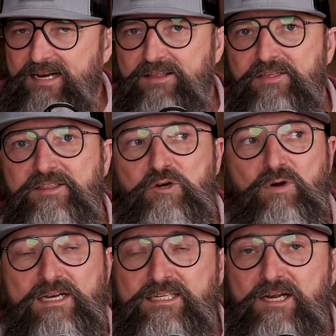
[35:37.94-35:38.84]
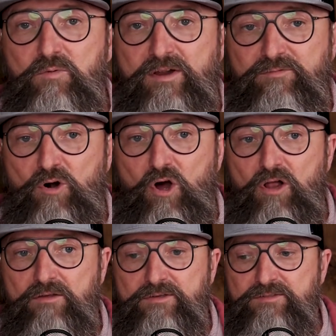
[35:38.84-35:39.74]
And I think the great takeaway for
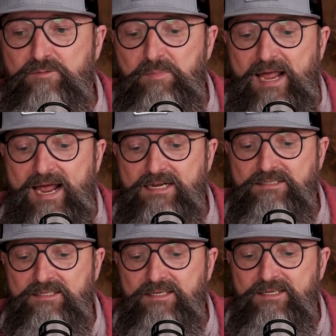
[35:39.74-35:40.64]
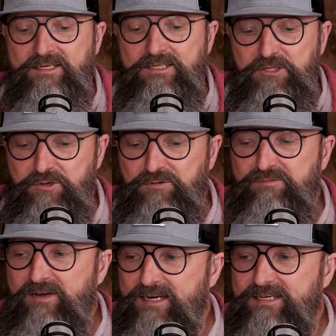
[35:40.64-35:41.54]
all of us from Acts, you can
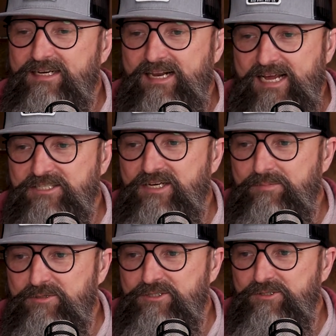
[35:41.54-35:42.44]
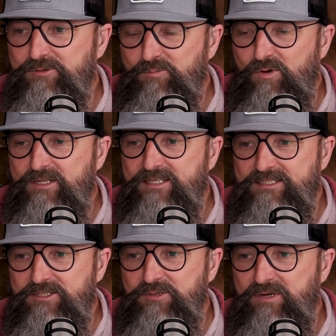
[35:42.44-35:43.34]
find it in Acts chapter 2. What did they
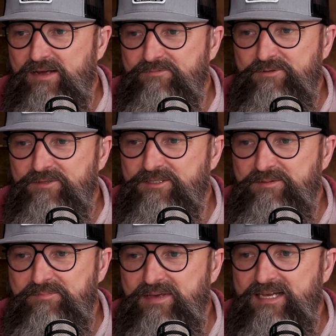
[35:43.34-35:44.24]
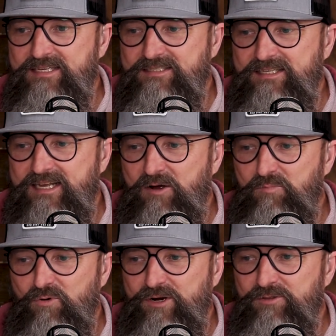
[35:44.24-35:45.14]
do after this amazing
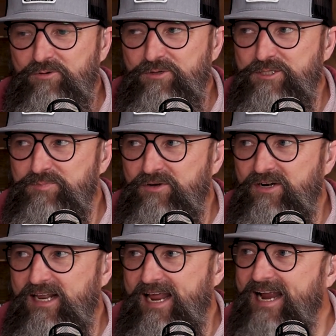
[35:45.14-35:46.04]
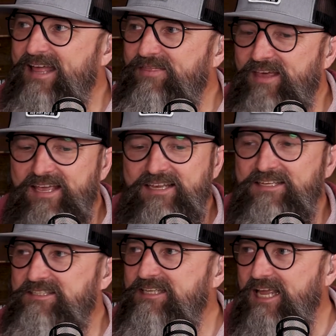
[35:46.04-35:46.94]
outpouring of the Holy Spirit? And they
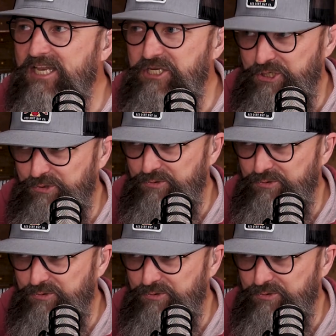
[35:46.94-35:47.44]
continued.